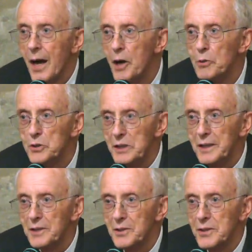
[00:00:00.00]

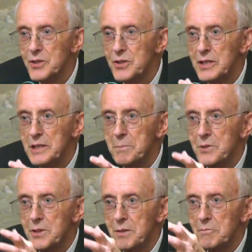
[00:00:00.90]
holding to this deep,
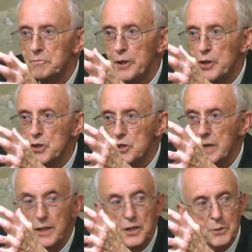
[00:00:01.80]
rich
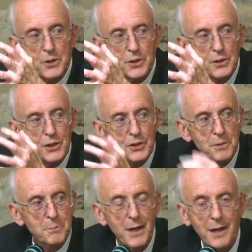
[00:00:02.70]
sense, which the Jesus
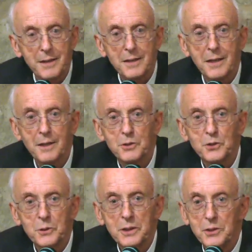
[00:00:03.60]
Prayer can hold
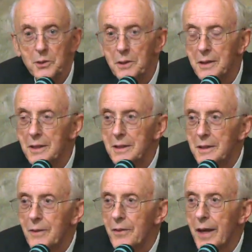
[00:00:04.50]
you into,
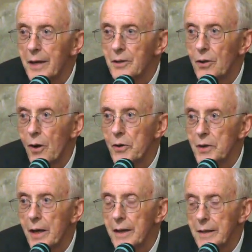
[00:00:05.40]
that God
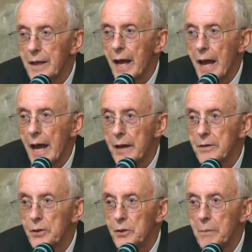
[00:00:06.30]
and
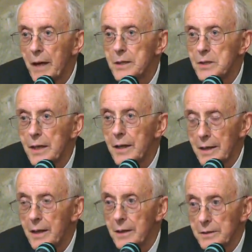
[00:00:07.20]
humanity
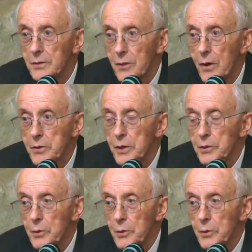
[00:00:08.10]
and God and